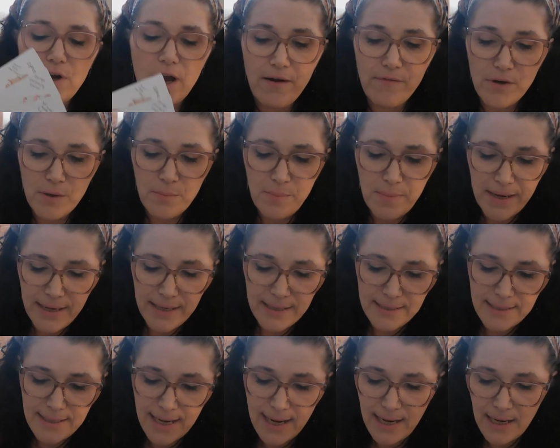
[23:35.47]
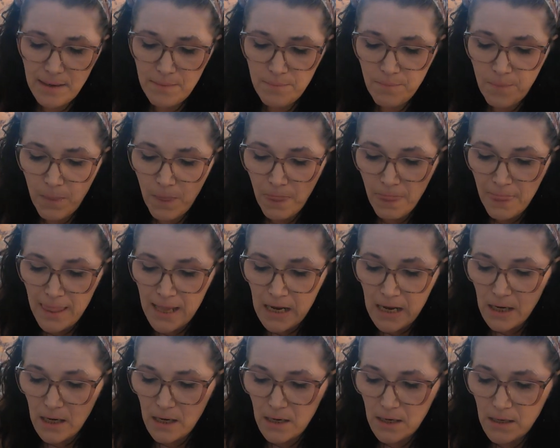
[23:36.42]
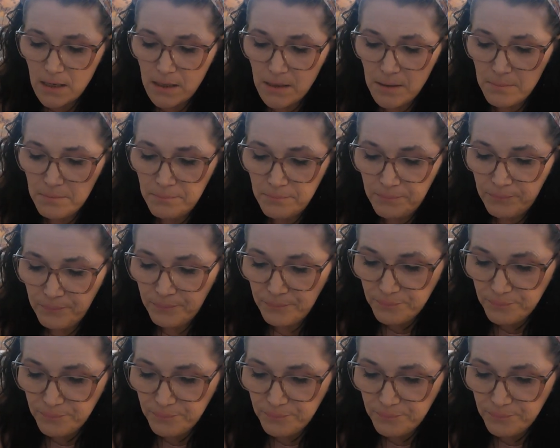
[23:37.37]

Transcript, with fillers: having a bad day. Um,